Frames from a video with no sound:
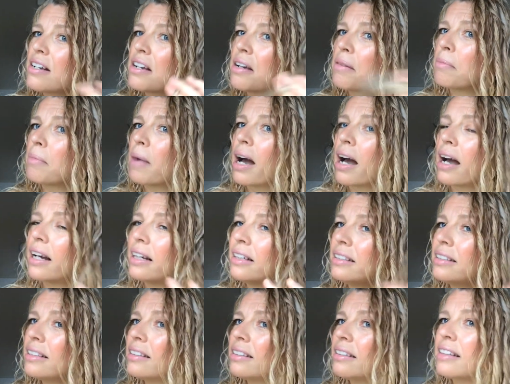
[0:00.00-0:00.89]
don't
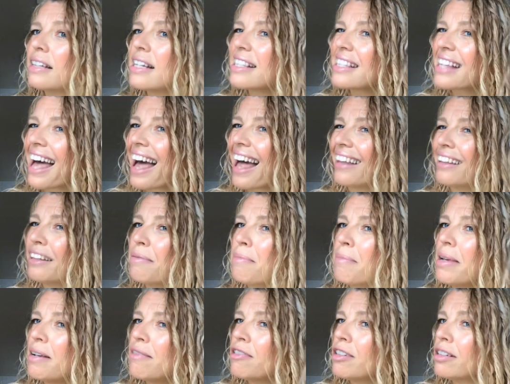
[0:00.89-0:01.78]
mind. It's the
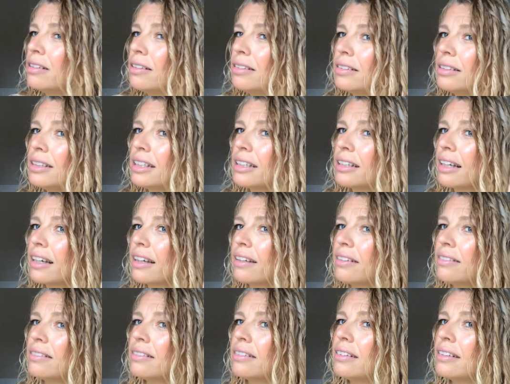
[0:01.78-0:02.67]
Helen Mirren, you
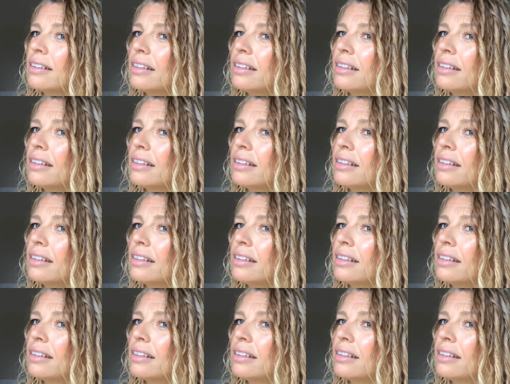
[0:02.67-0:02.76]
know.